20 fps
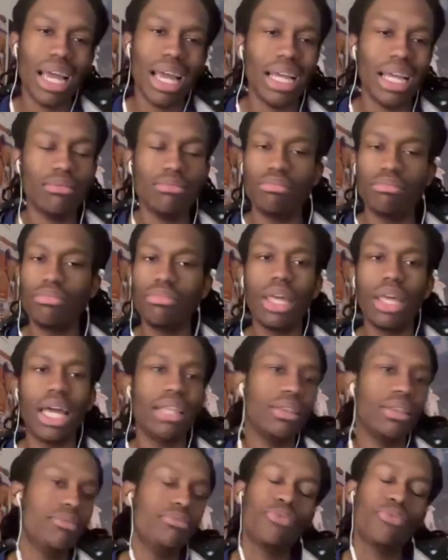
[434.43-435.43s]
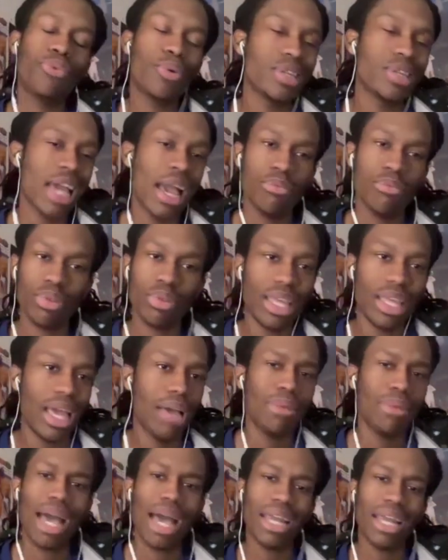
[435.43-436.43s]
I 4 times with
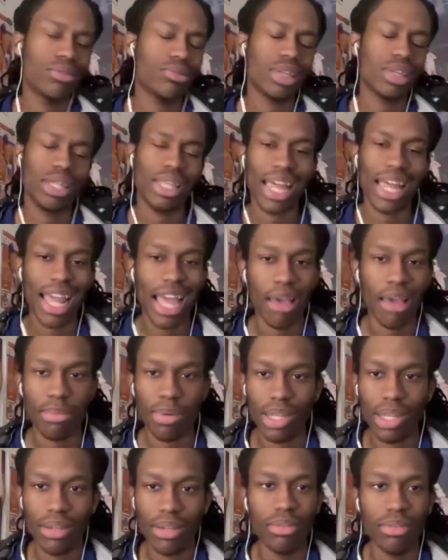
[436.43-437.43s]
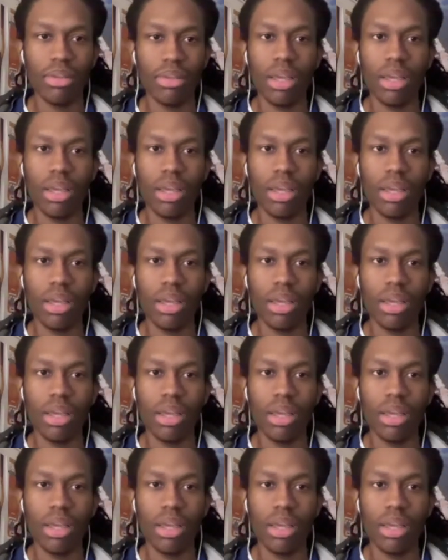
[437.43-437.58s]
them, I don't see that happening.